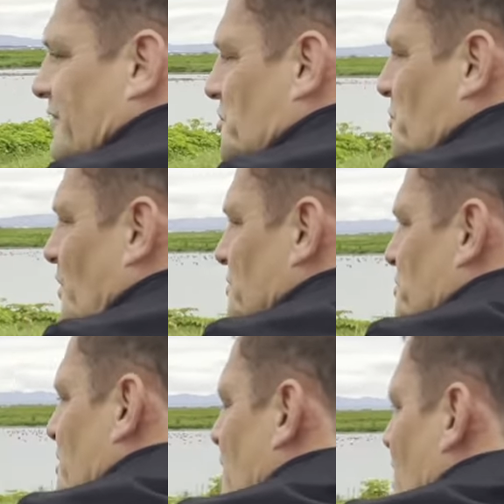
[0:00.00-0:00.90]
in swans.
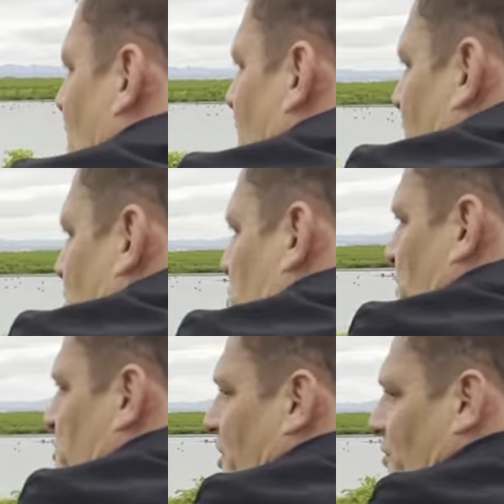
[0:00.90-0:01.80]
The
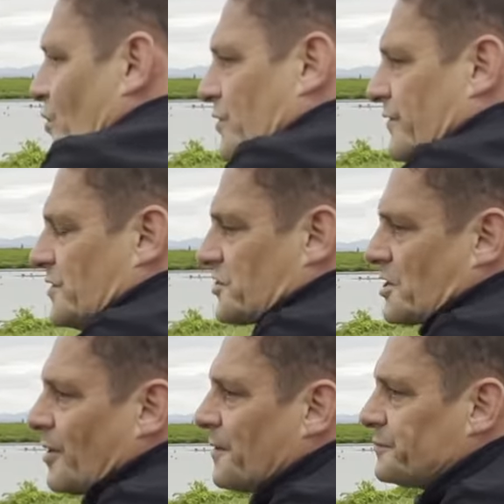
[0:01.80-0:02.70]
swans go north for the
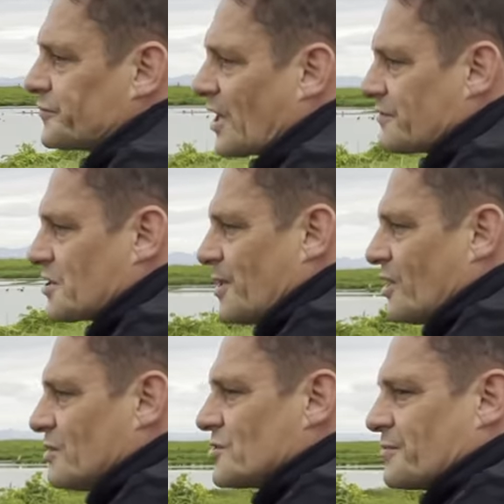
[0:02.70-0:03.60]
summer. They have summer
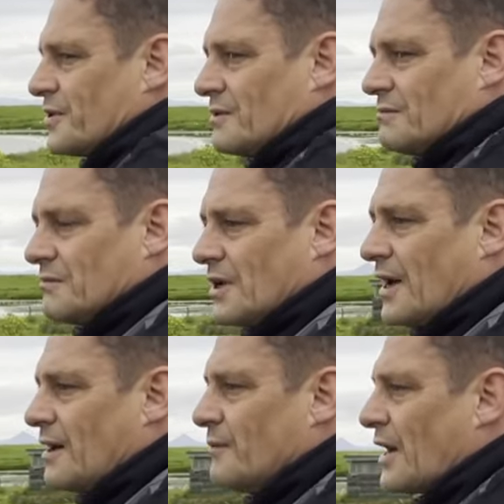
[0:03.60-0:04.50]
homes up in
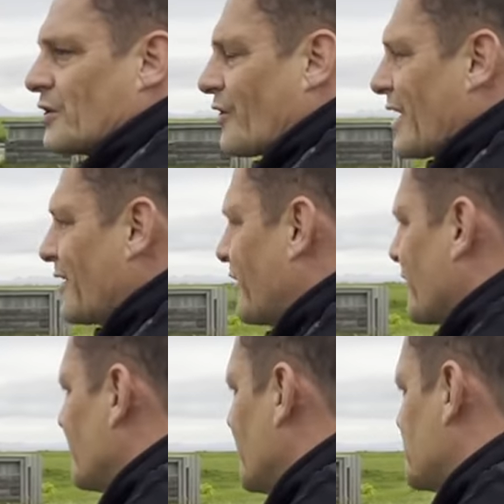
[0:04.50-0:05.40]
Akureyri
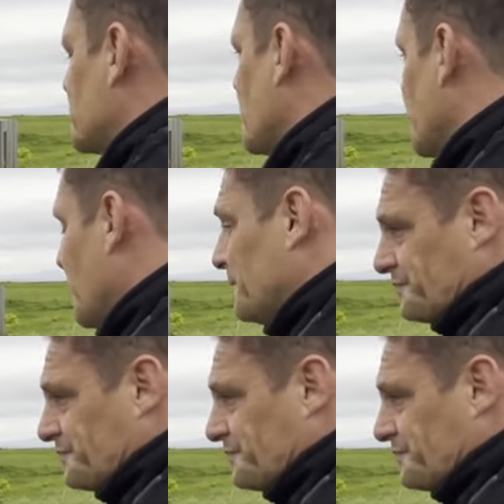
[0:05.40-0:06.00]
and places like that.